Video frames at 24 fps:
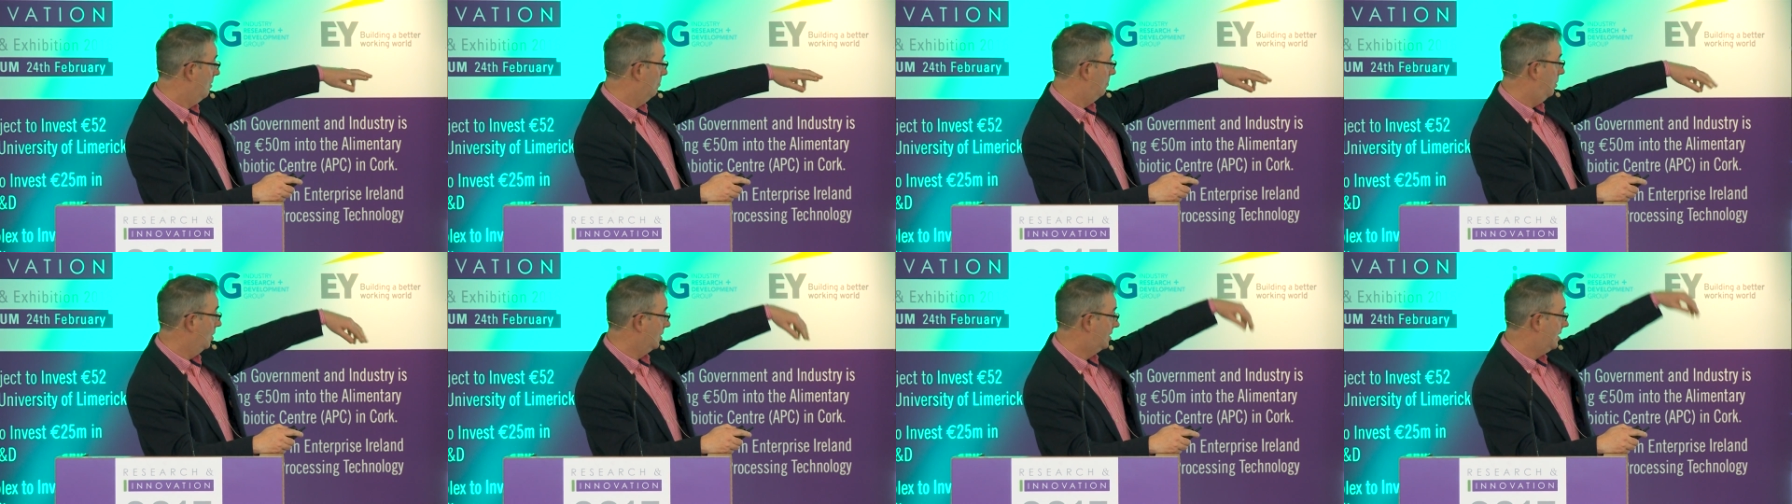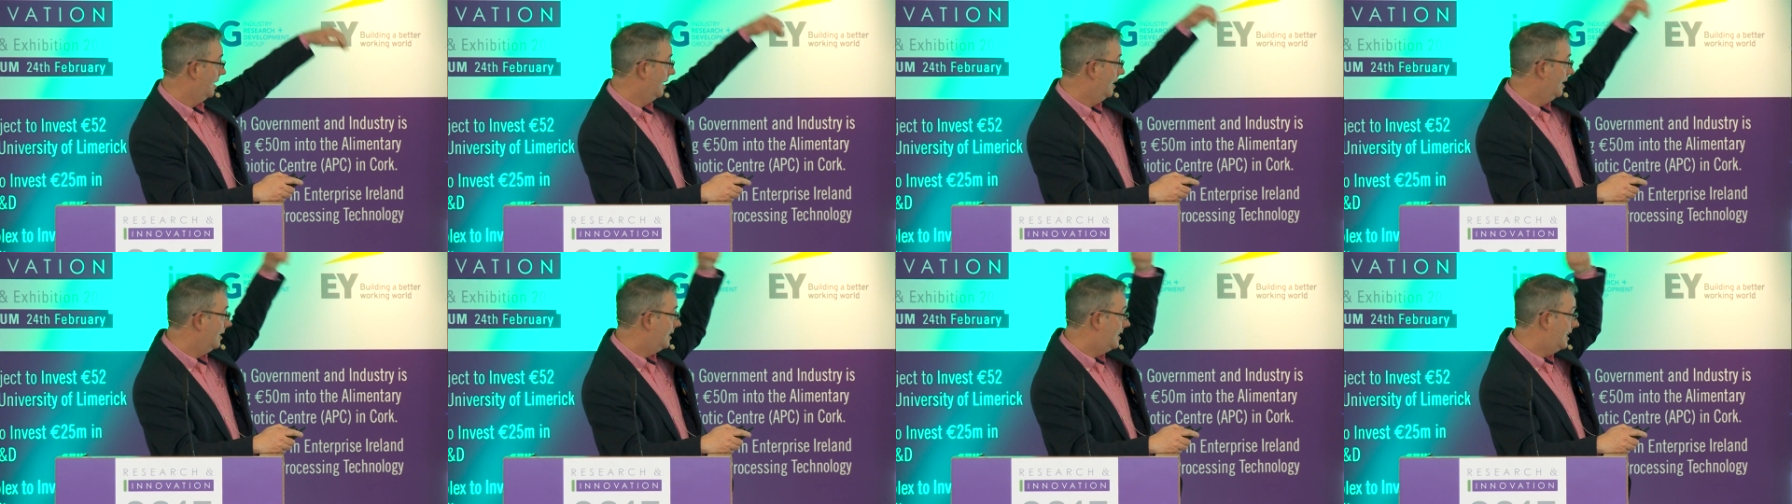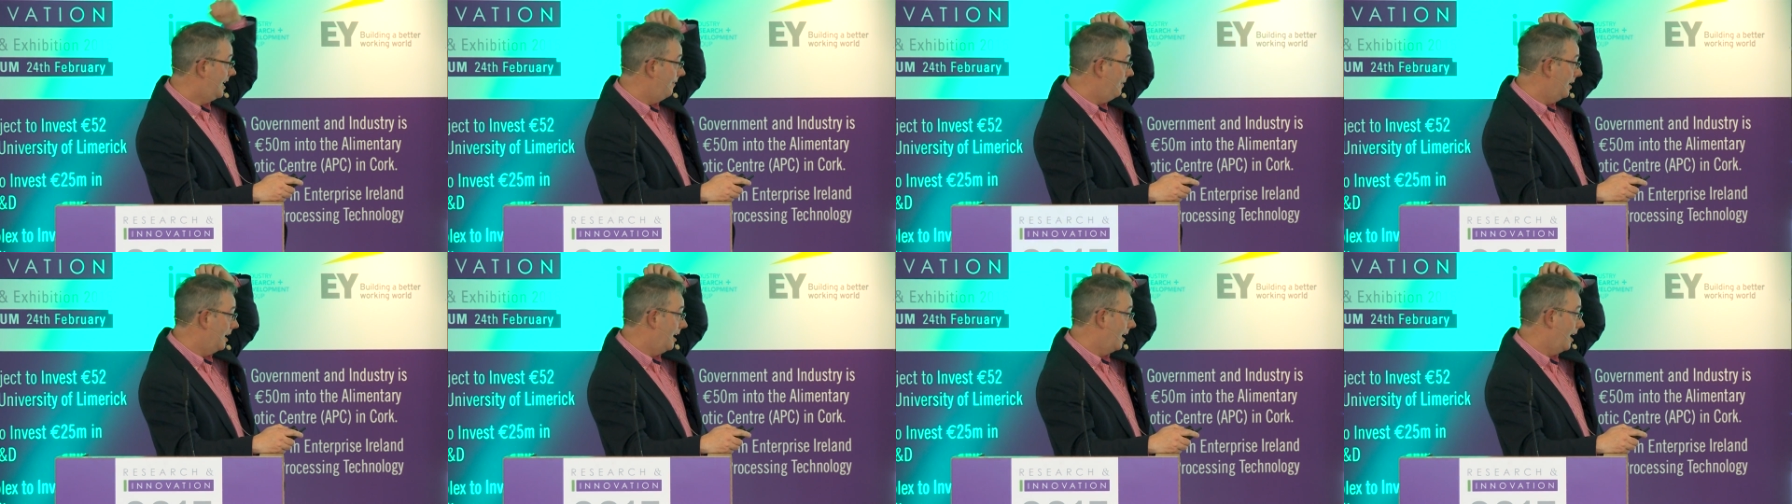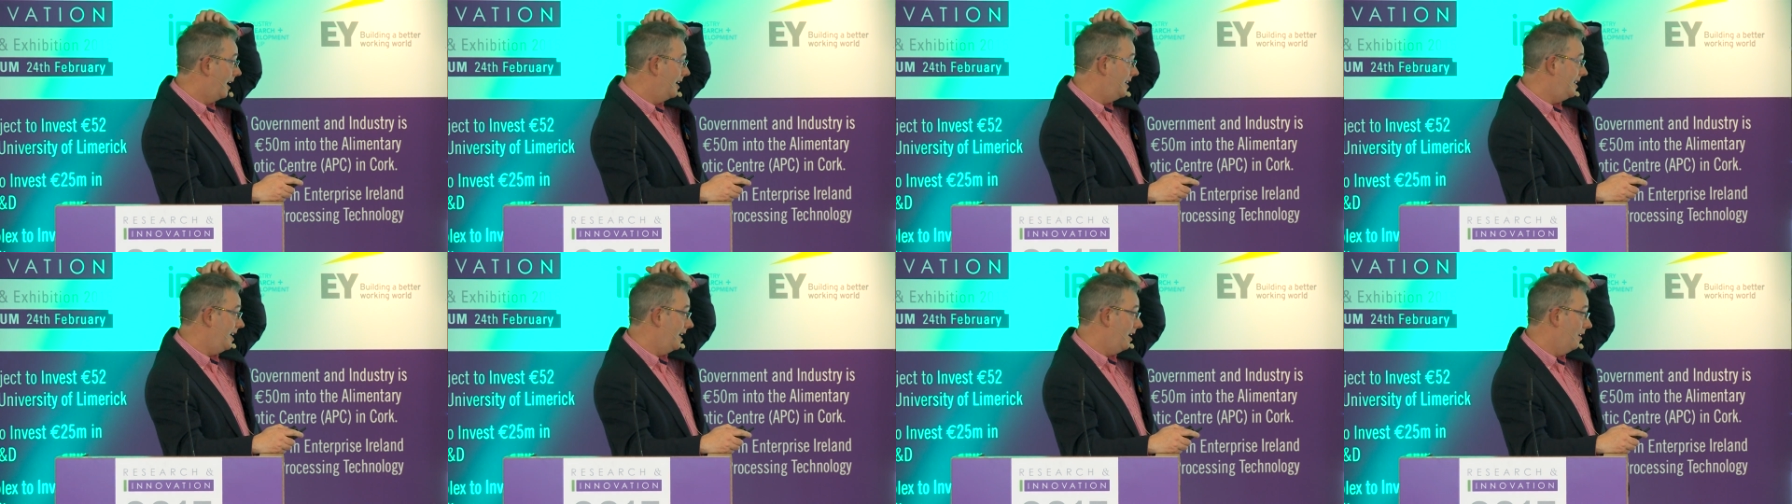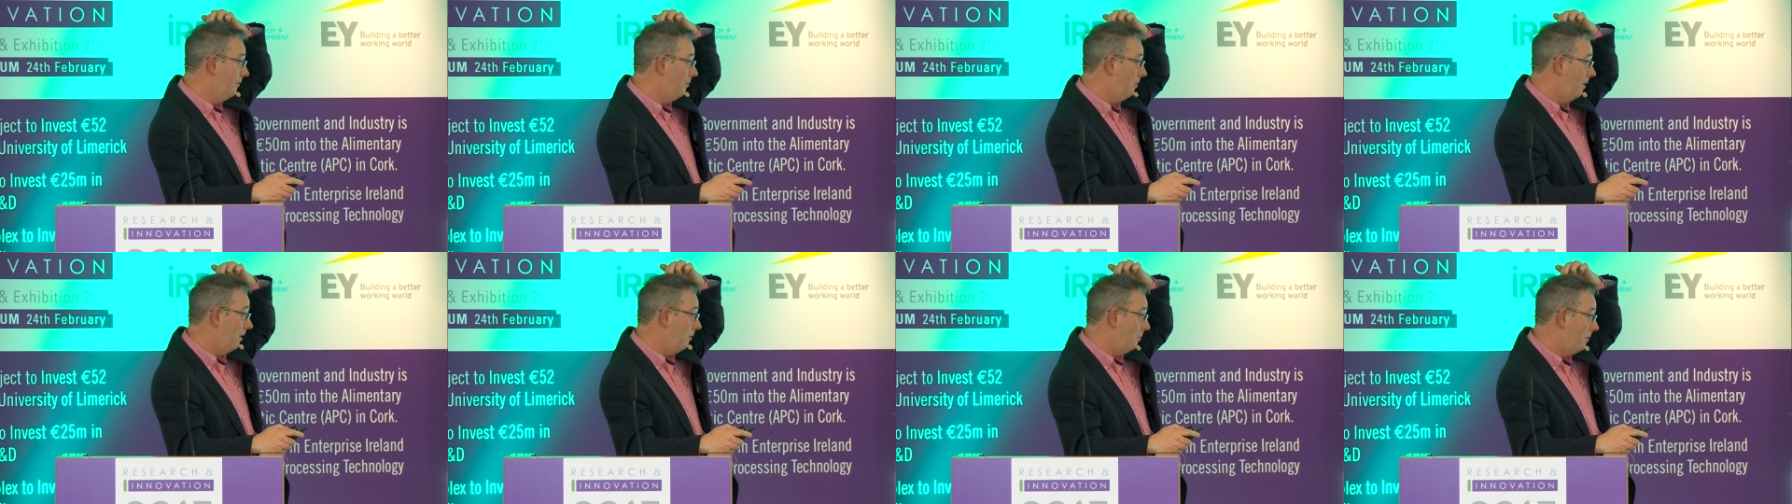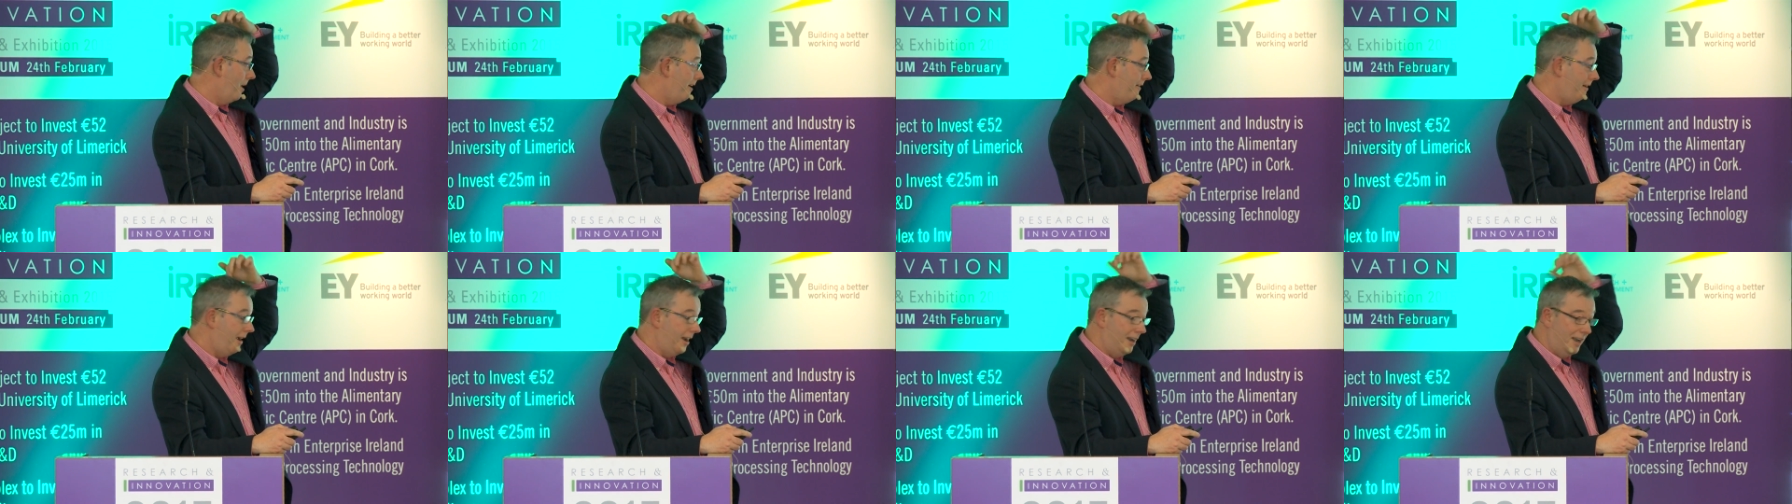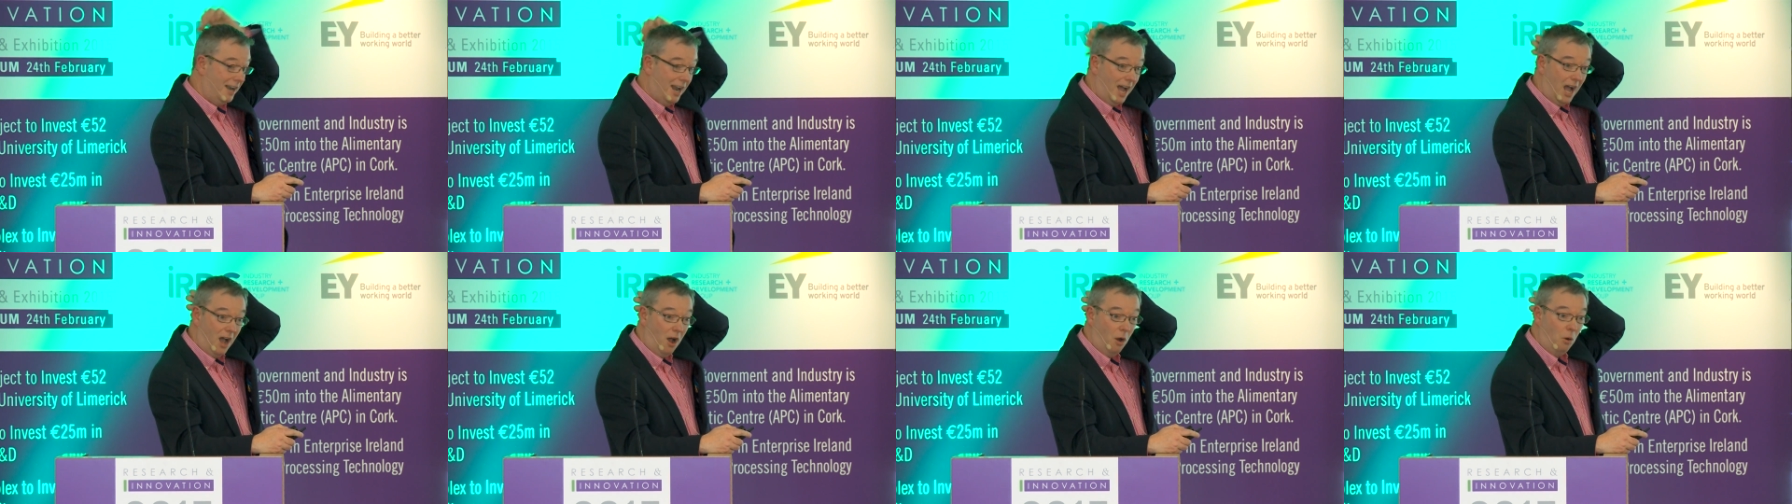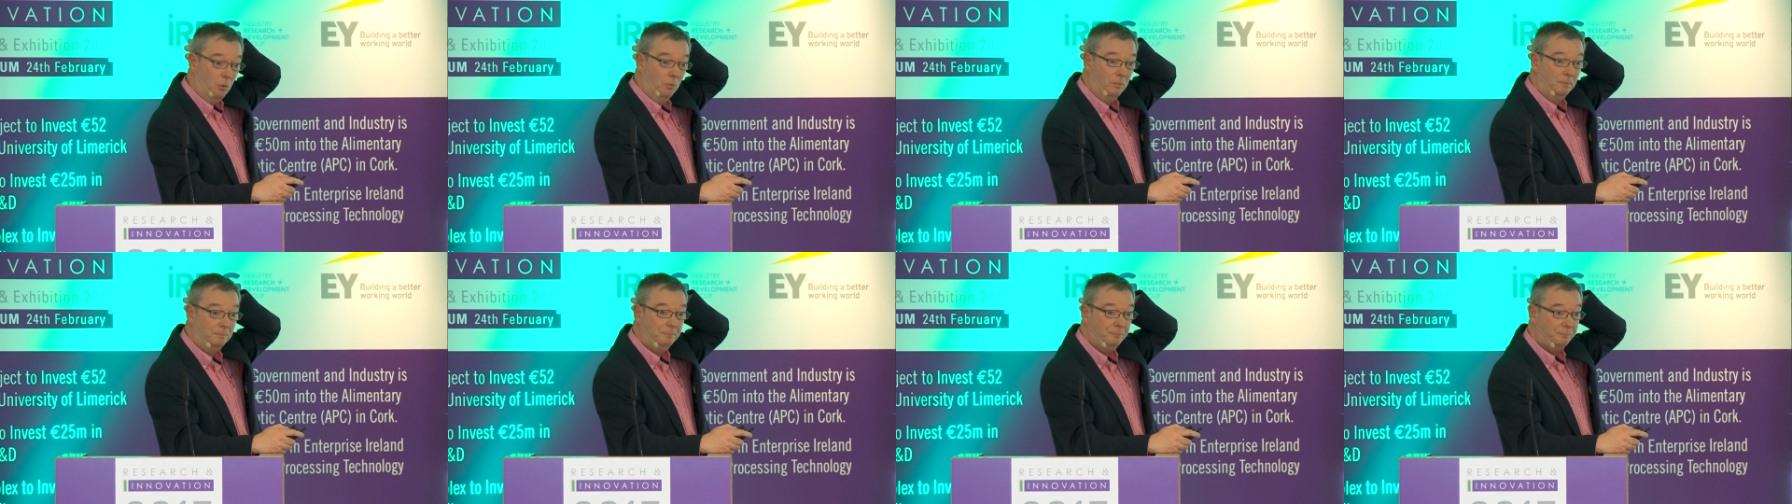But to give you an idea of what we're in now,